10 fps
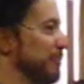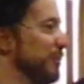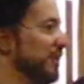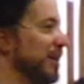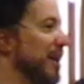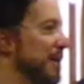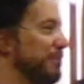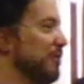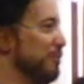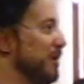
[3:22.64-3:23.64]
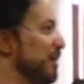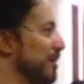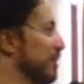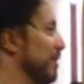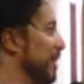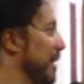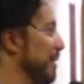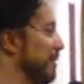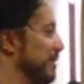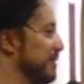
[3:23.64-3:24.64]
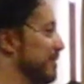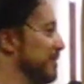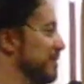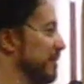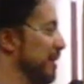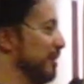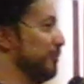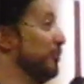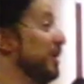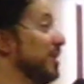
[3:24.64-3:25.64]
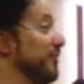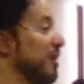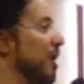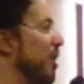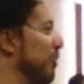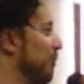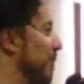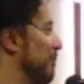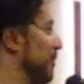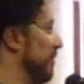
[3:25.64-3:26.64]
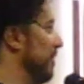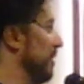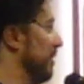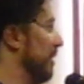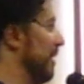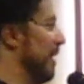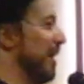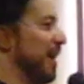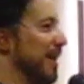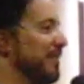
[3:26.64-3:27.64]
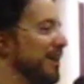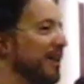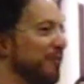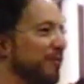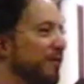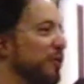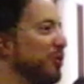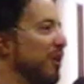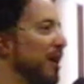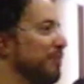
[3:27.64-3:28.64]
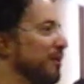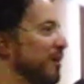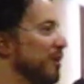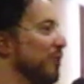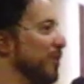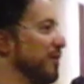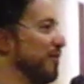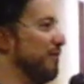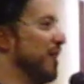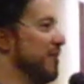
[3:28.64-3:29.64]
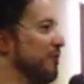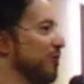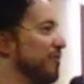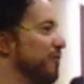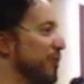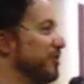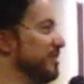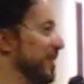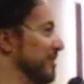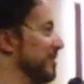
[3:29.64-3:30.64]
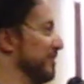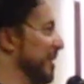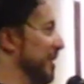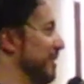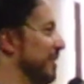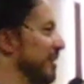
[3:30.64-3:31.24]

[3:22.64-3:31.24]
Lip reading: really happy to be here, and this is like reliving. Oh, one more thing. And then I had a photo op with the 501st yesterday.